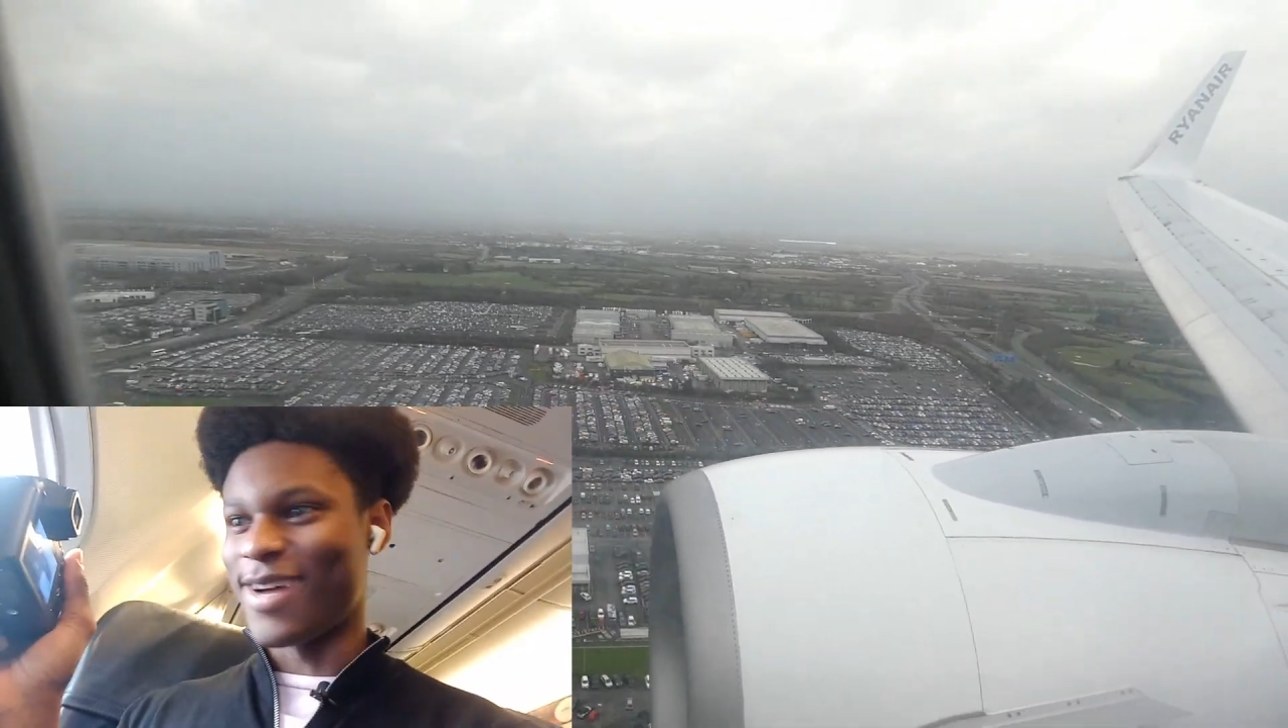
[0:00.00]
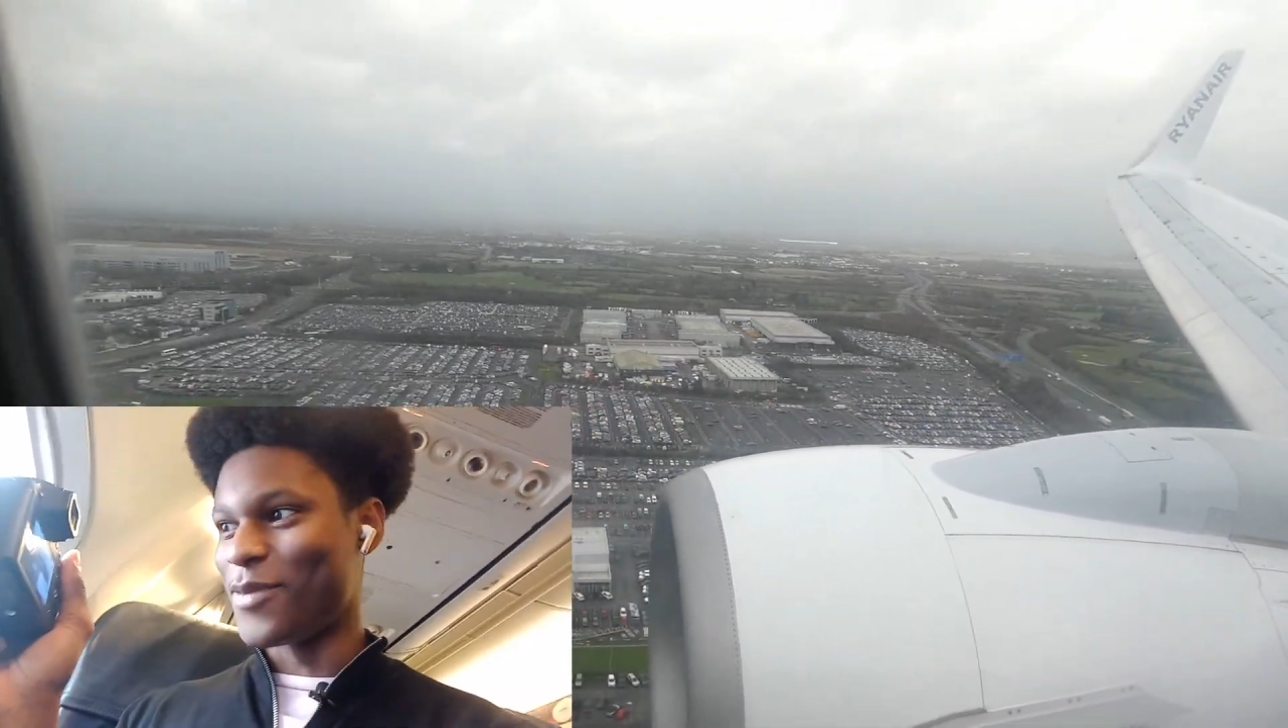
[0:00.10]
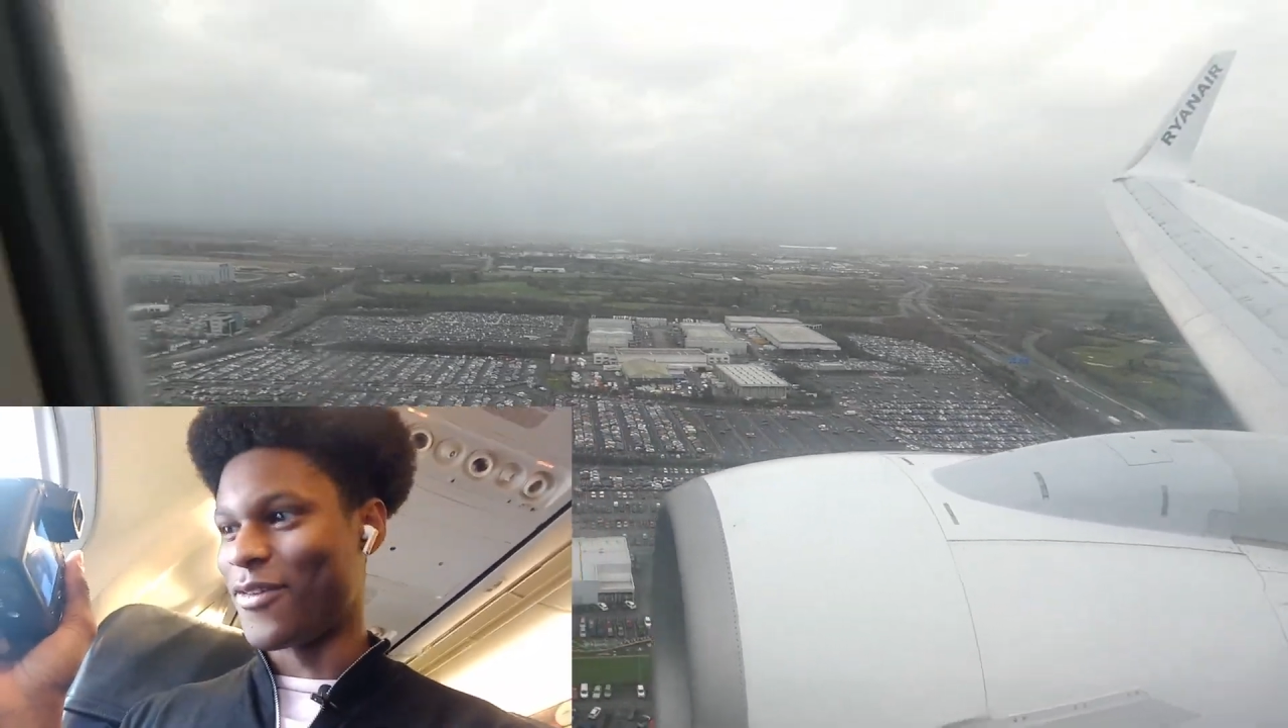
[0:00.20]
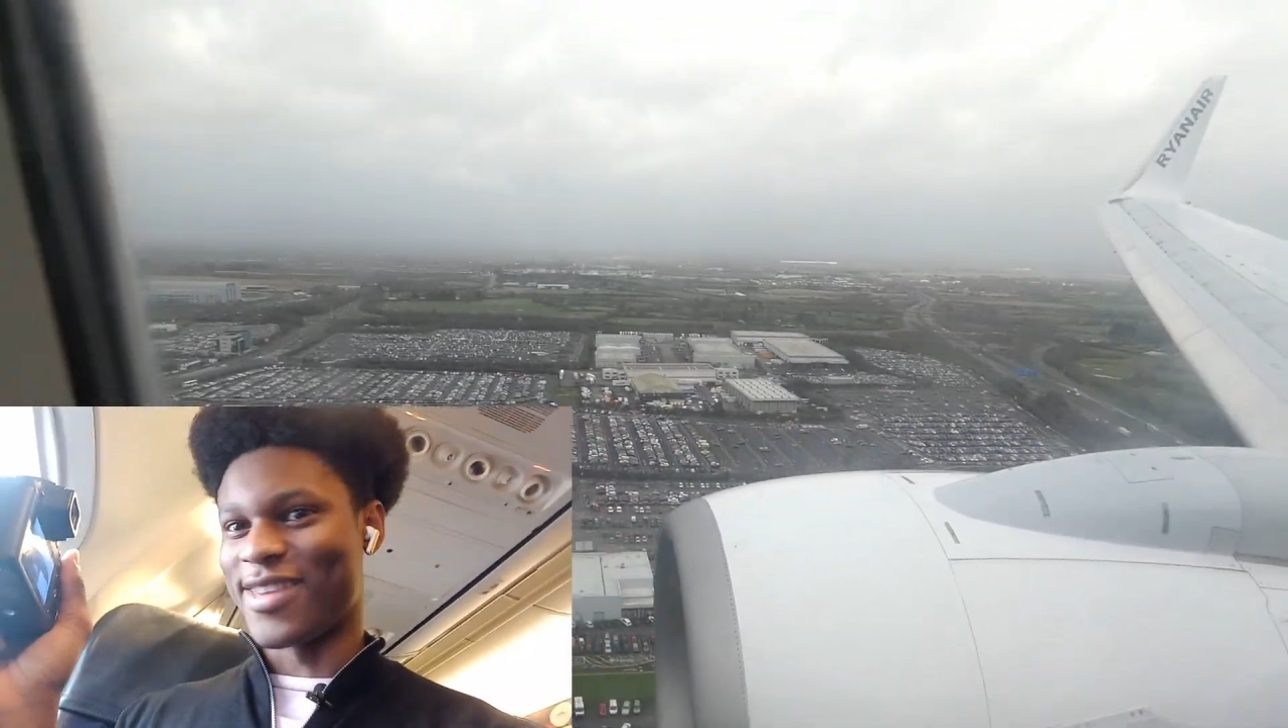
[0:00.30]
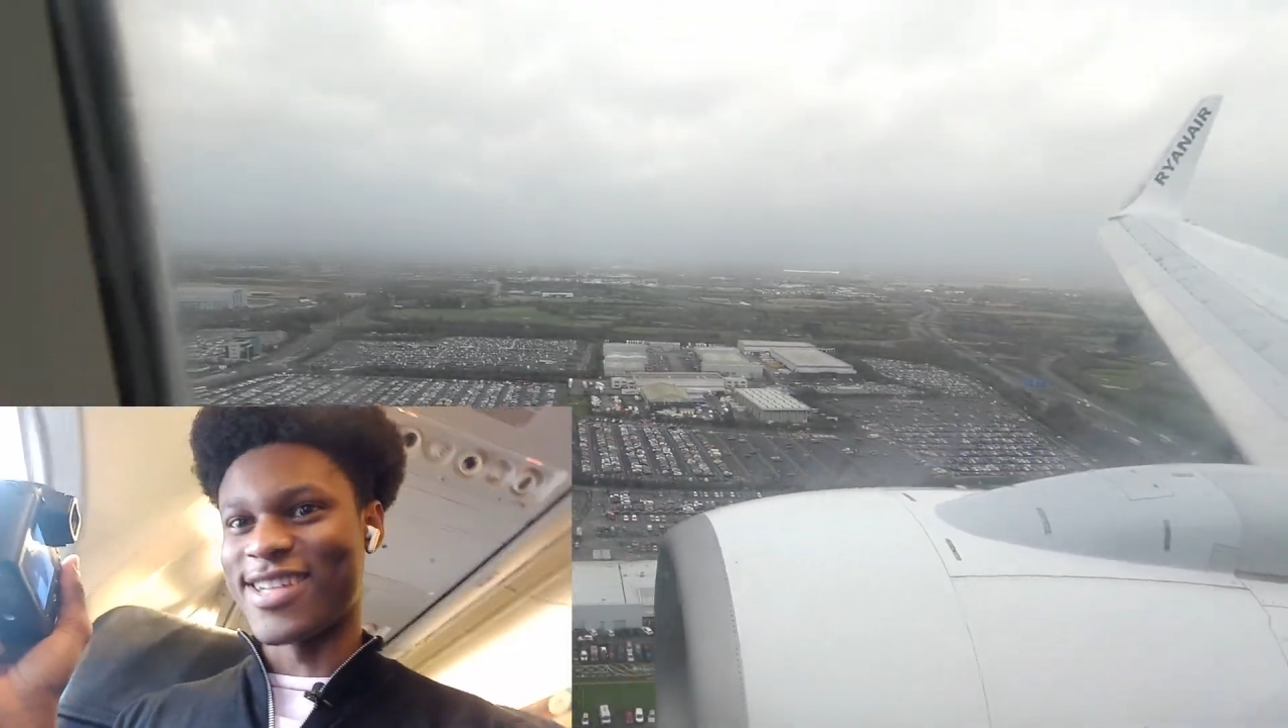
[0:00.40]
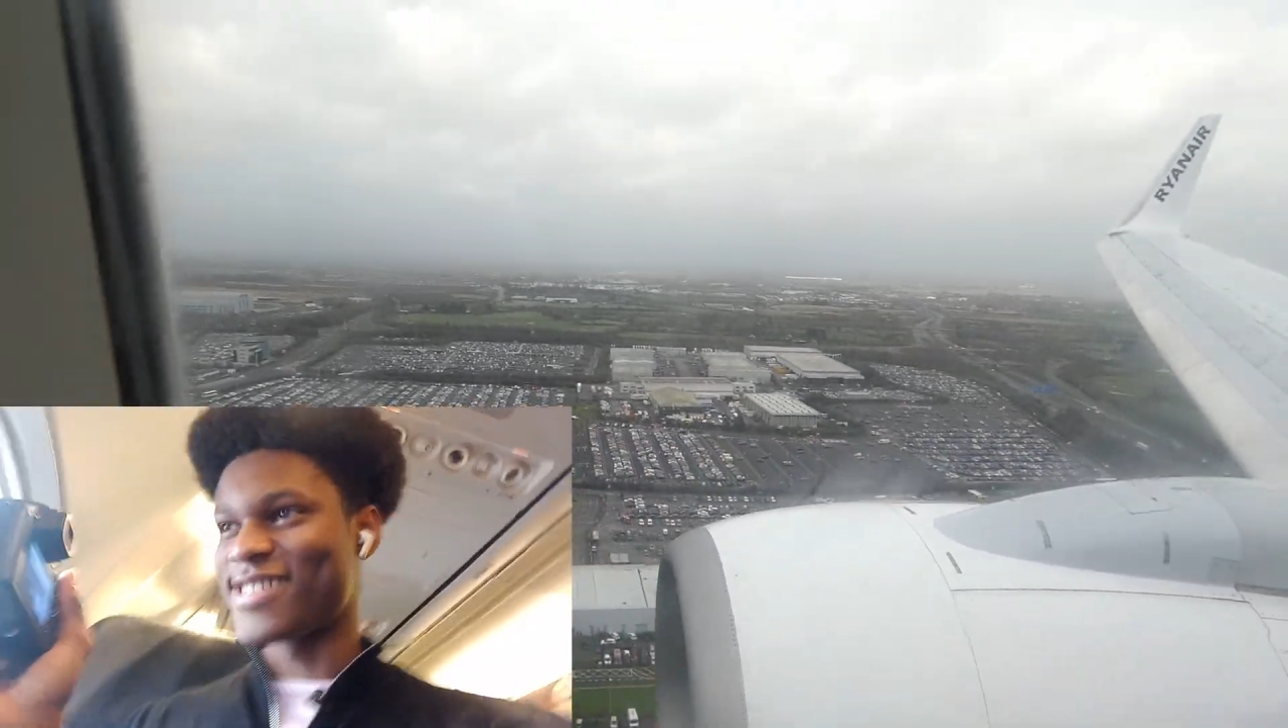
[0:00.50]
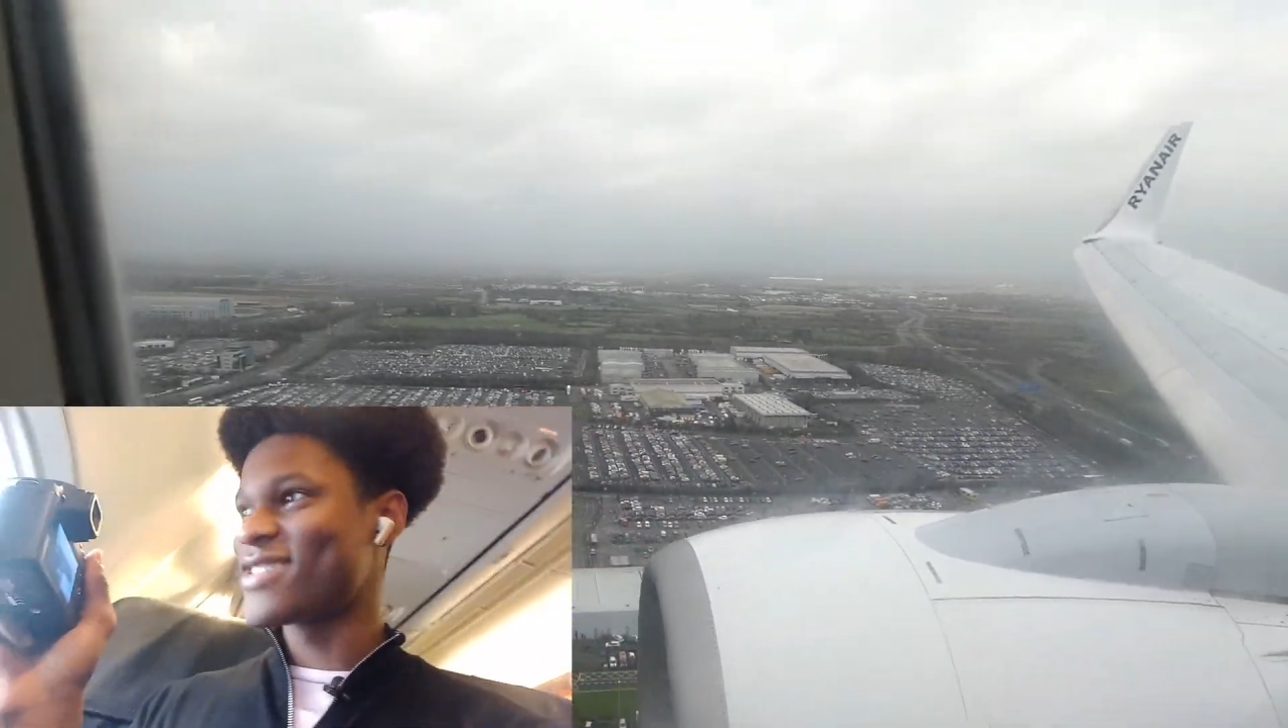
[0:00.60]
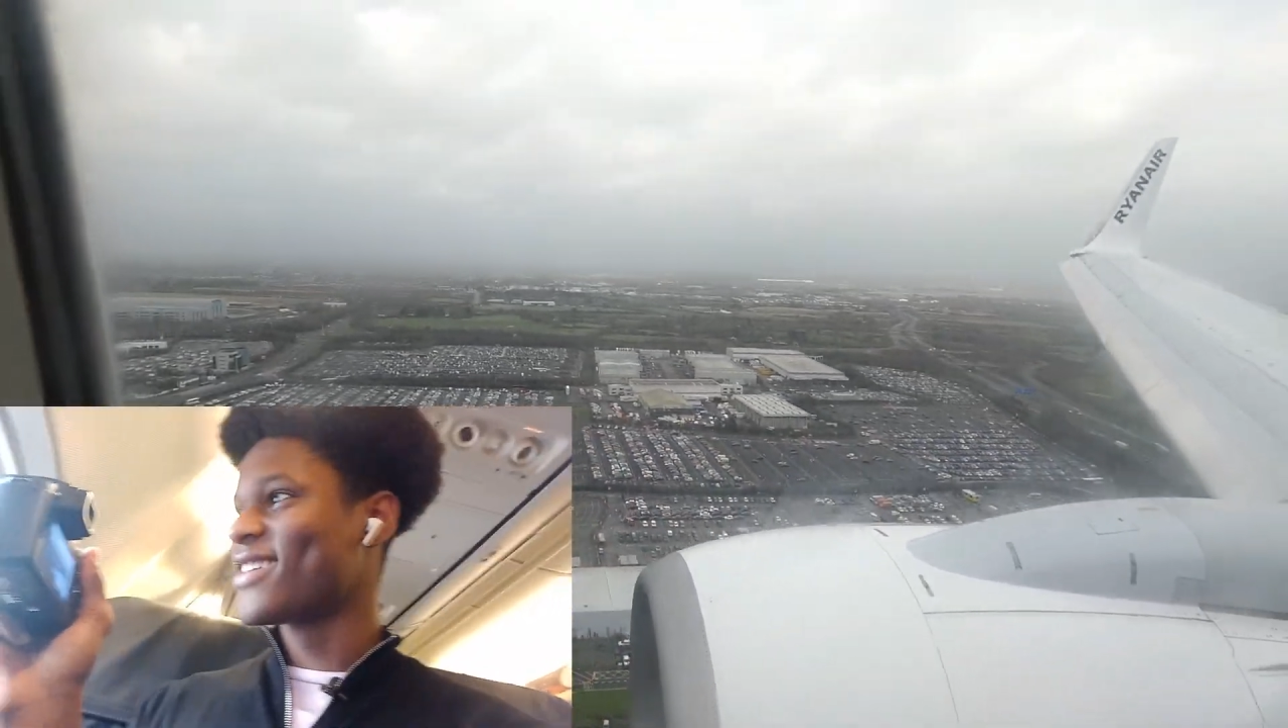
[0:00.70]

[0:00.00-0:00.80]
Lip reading: I'm loving this.